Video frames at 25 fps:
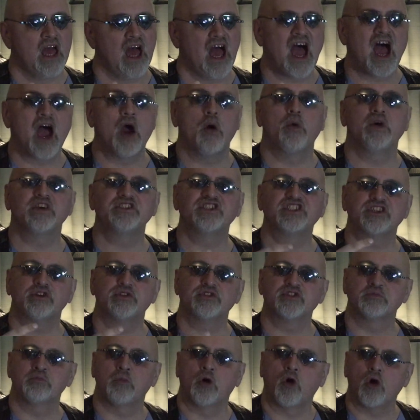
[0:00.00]
I wish there
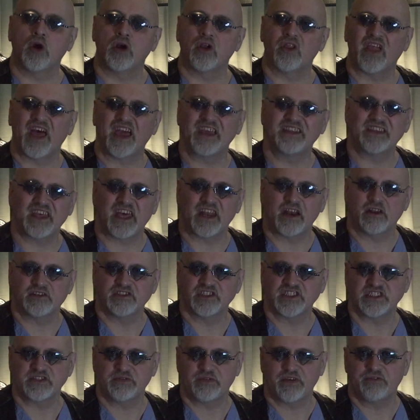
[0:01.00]
was more like that on
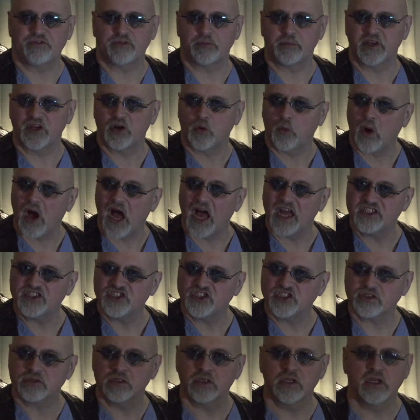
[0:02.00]
TV for me to watch.